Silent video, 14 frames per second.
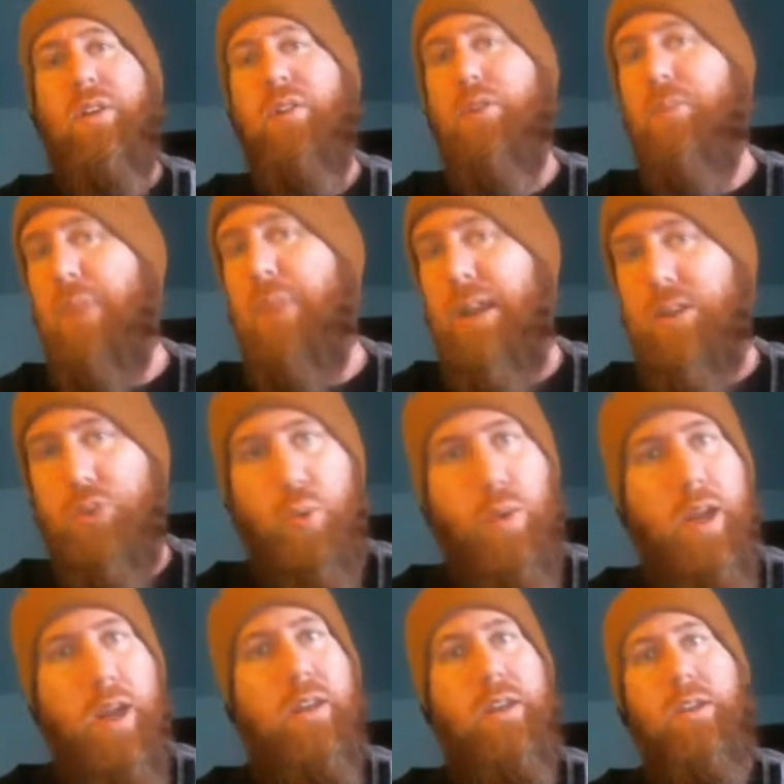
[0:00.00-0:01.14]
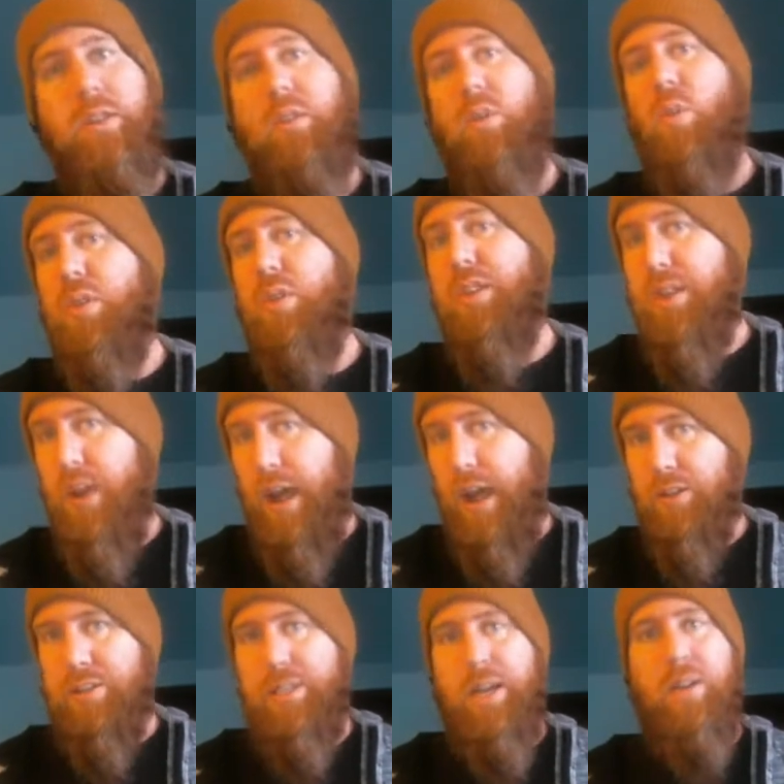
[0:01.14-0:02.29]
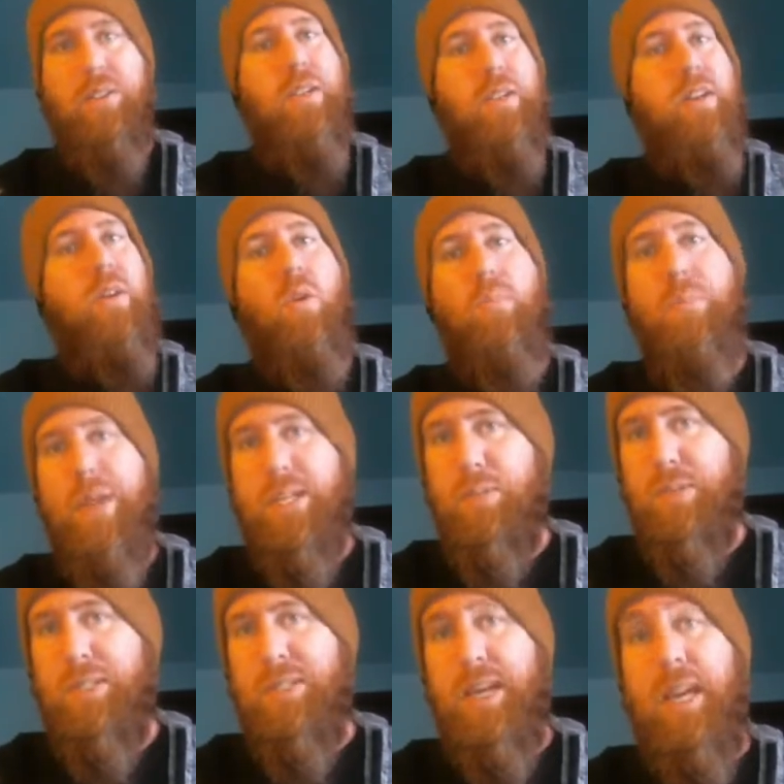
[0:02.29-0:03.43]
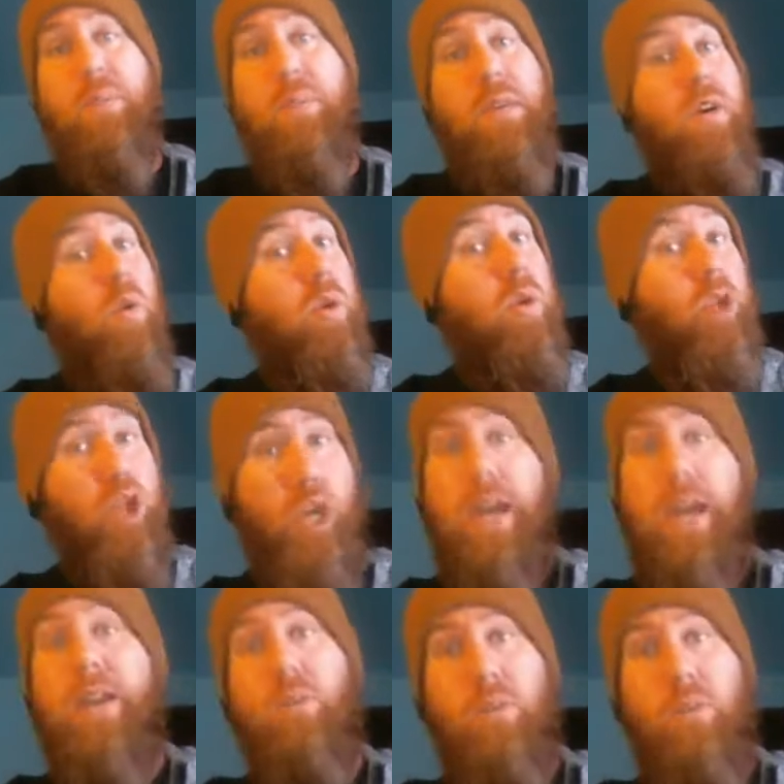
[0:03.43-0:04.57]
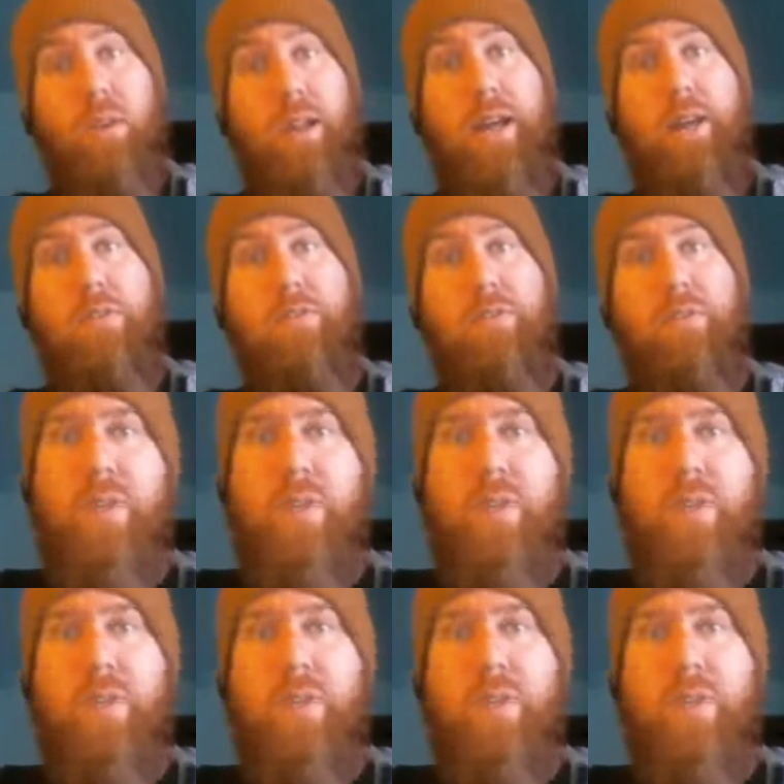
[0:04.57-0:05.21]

that the Mediterranean or the Nile Delta or Mesopotamia or China will have,